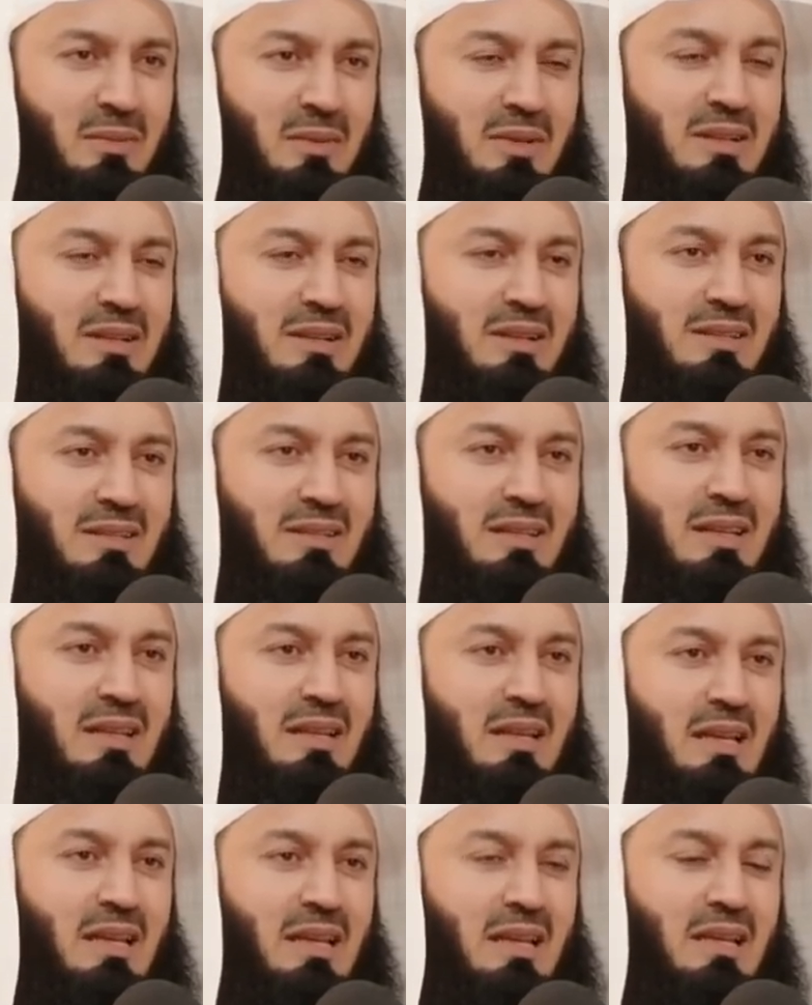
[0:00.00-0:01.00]
We can't.
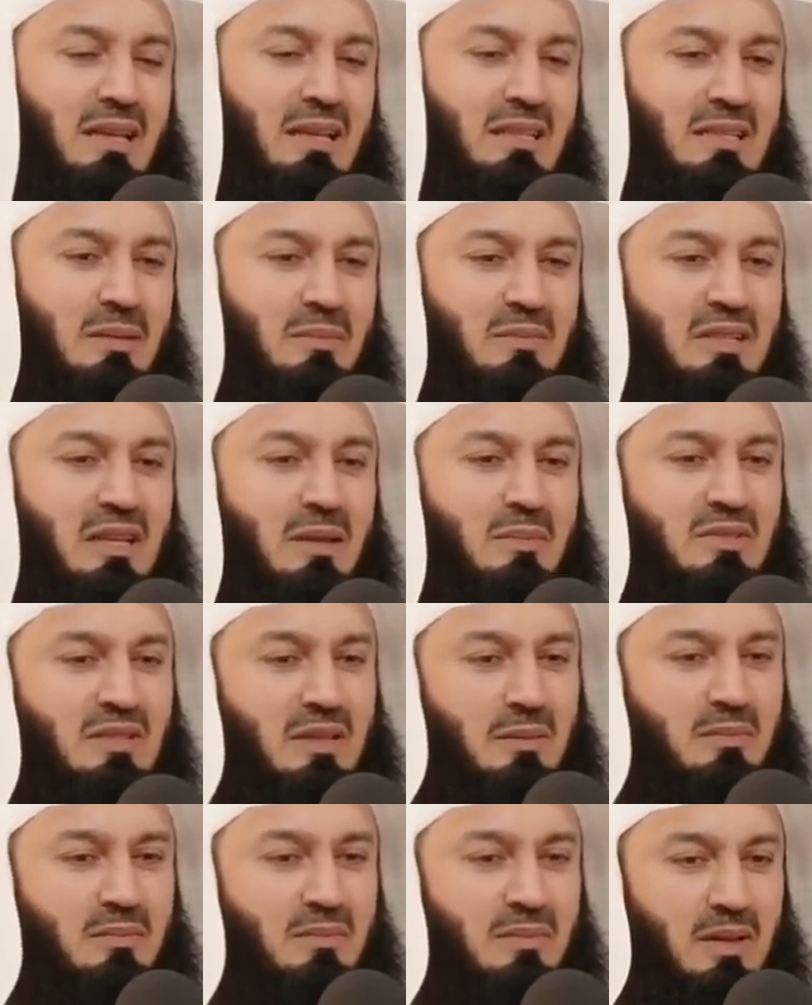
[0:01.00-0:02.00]
Sometimes
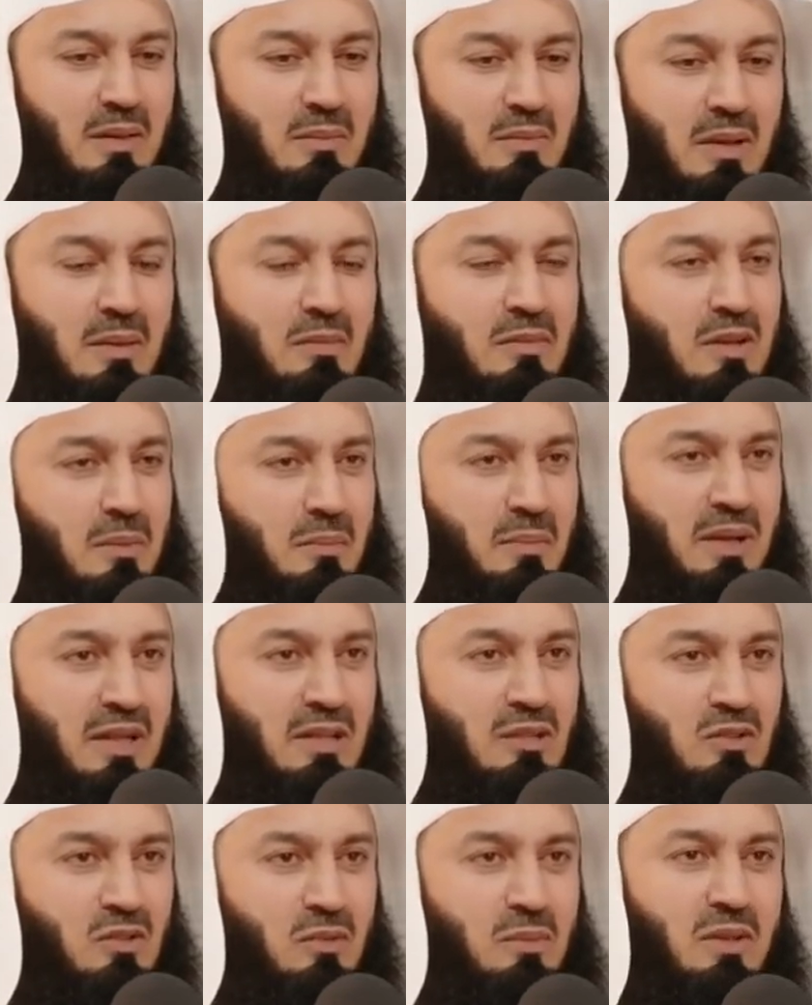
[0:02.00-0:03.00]
I'm
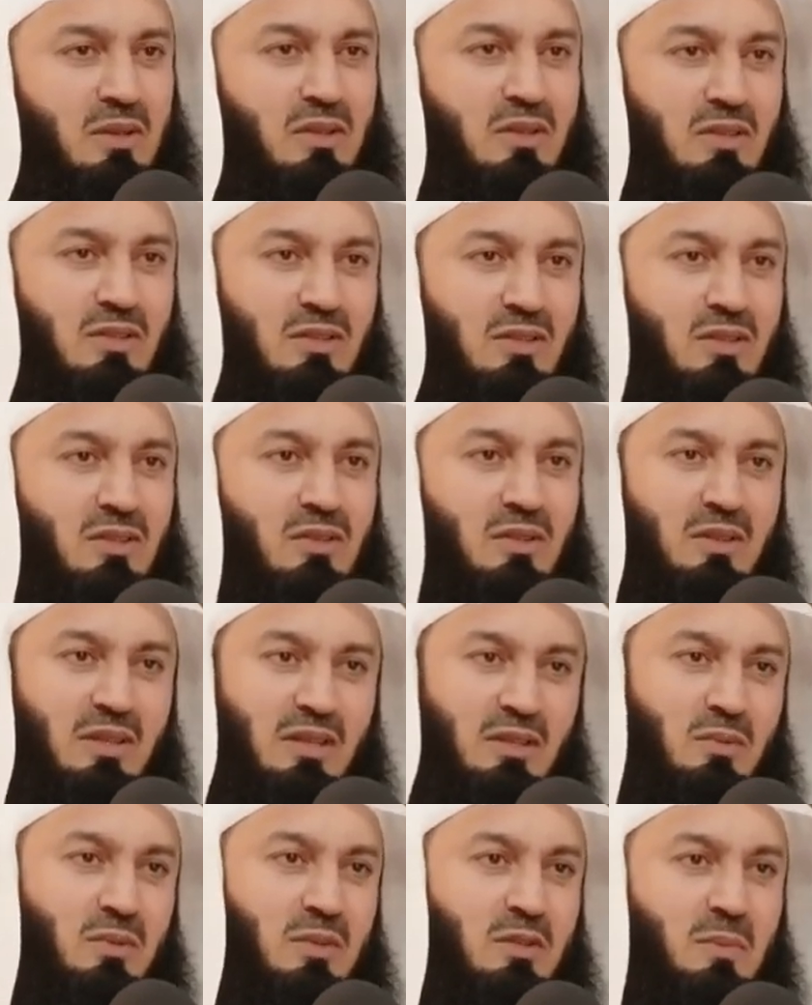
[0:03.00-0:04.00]
compelled to because
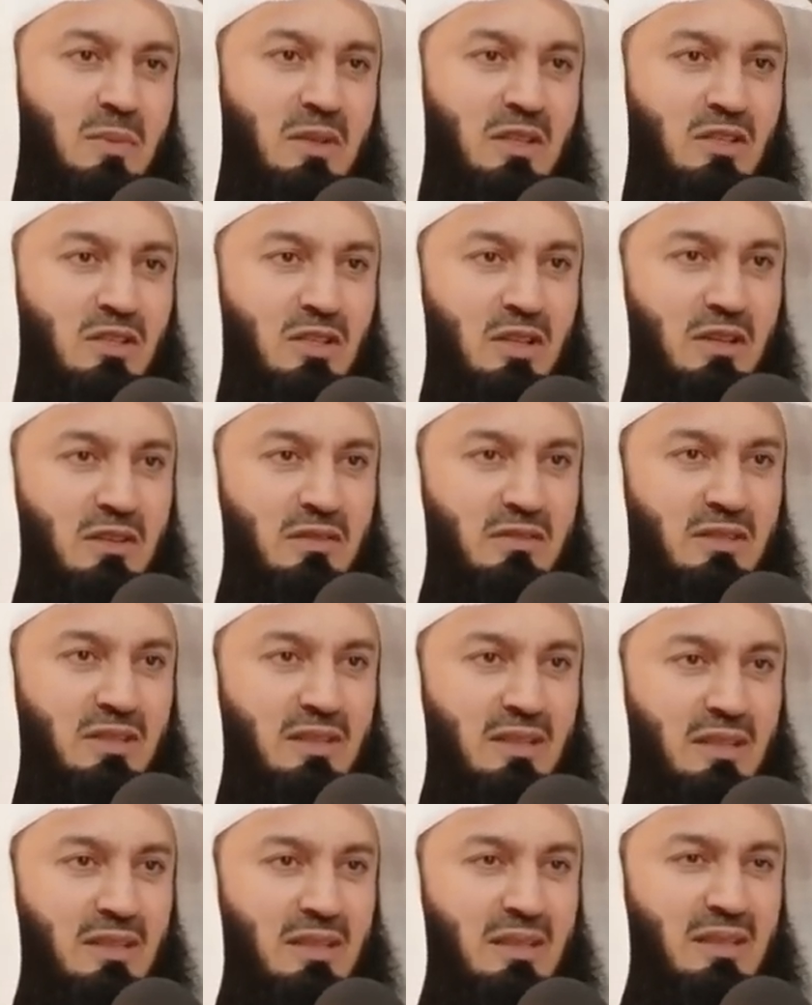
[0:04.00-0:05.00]
that's what's been
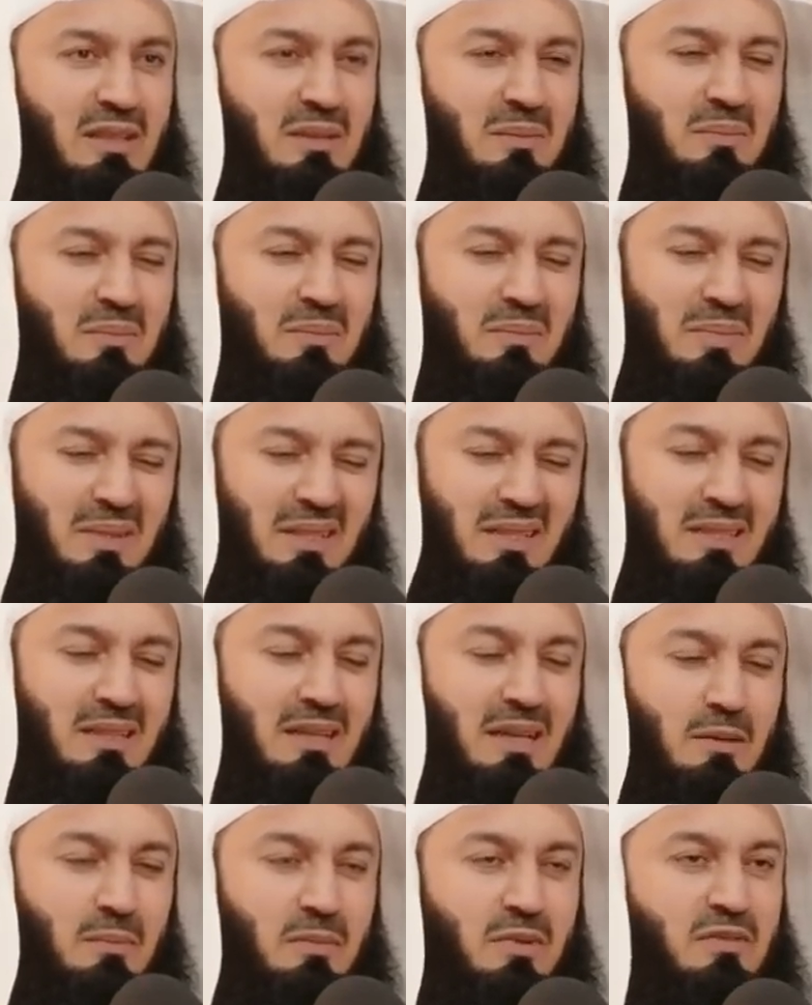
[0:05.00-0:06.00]
served, but
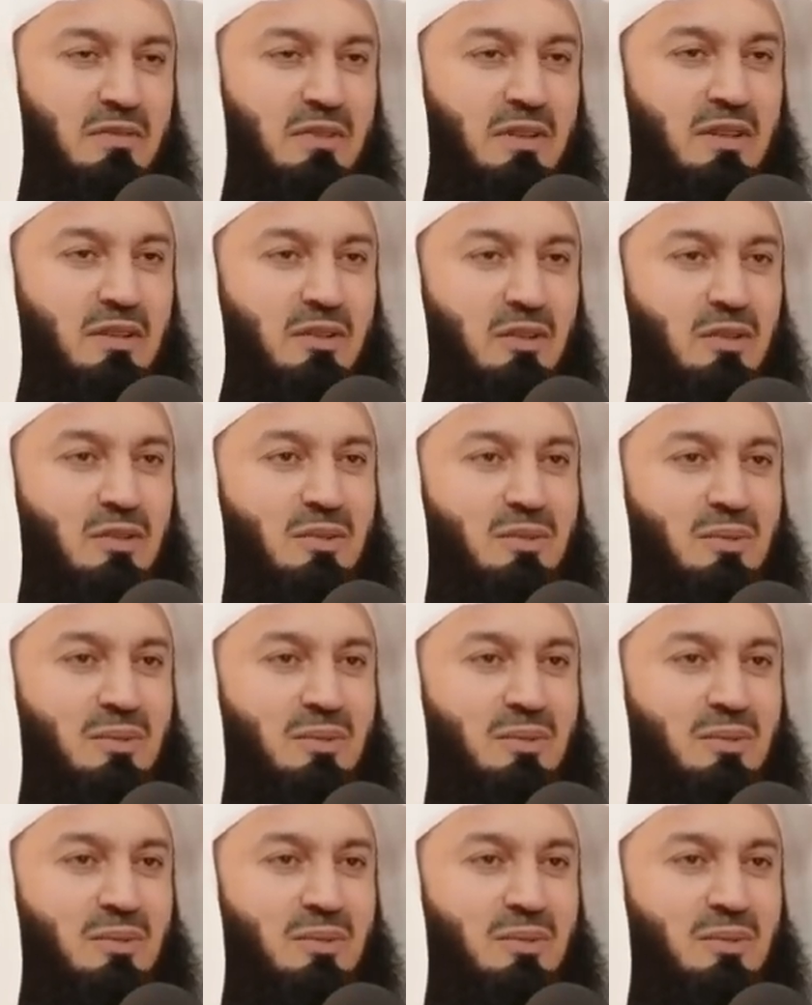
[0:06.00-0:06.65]
I'd prefer not